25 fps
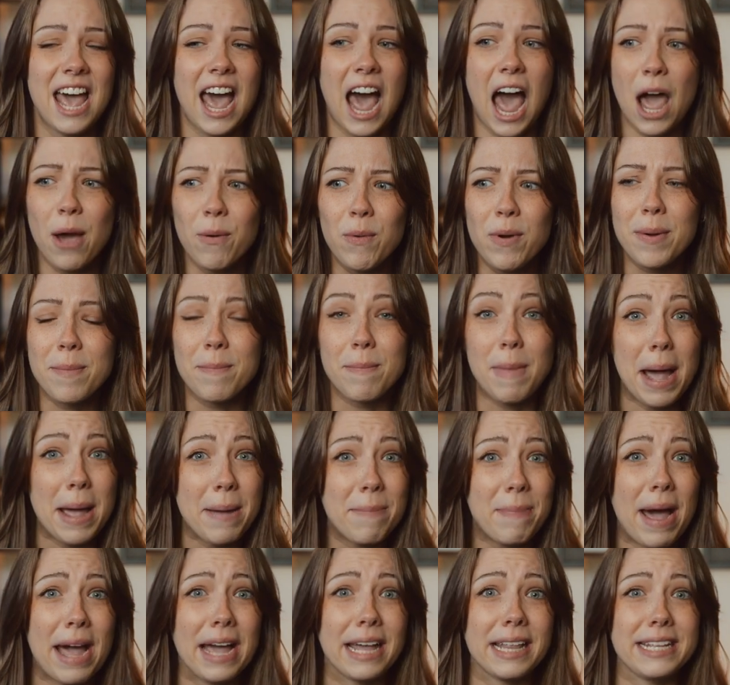I want my
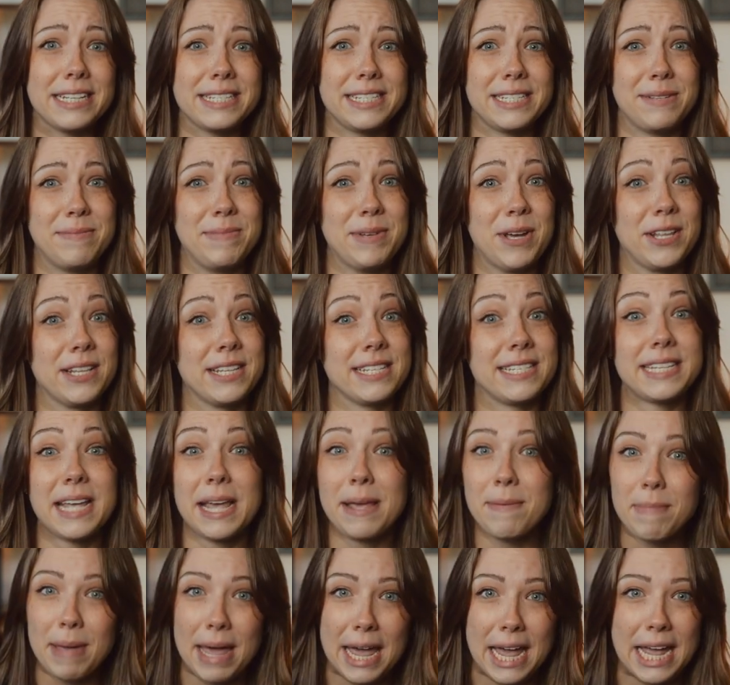pilots to be on the
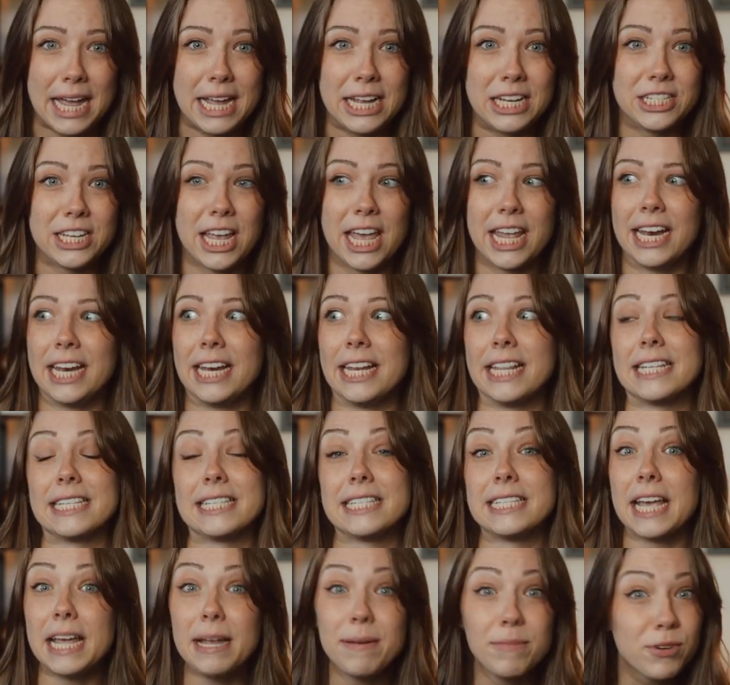same page, headed in the
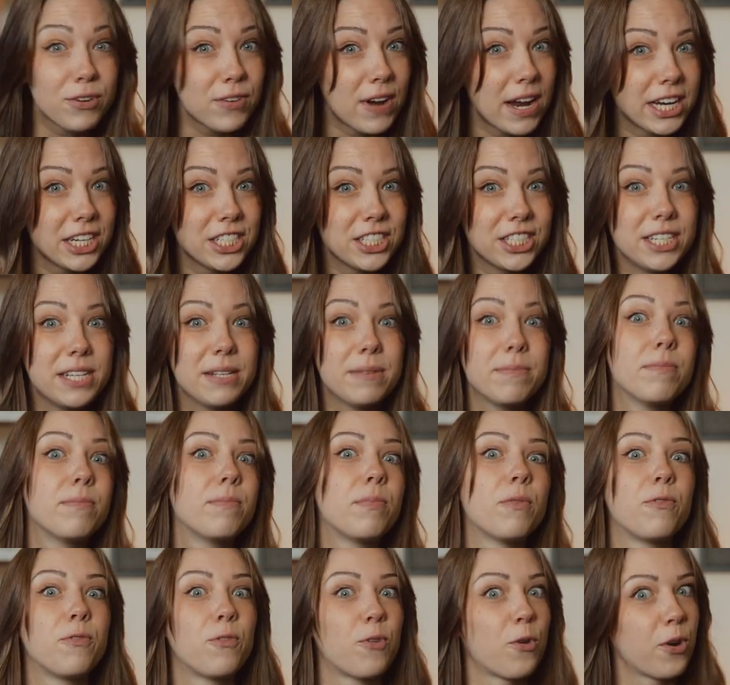same direction
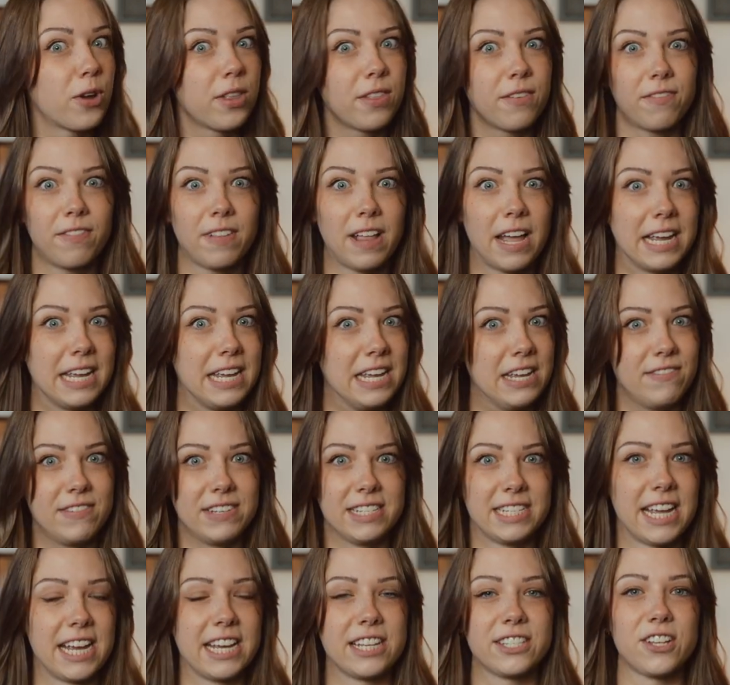before the flight
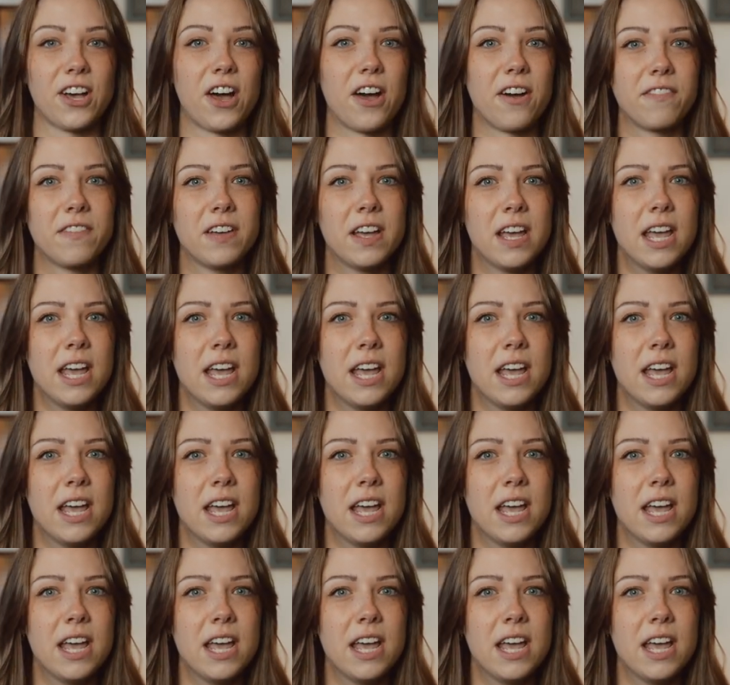even takes off.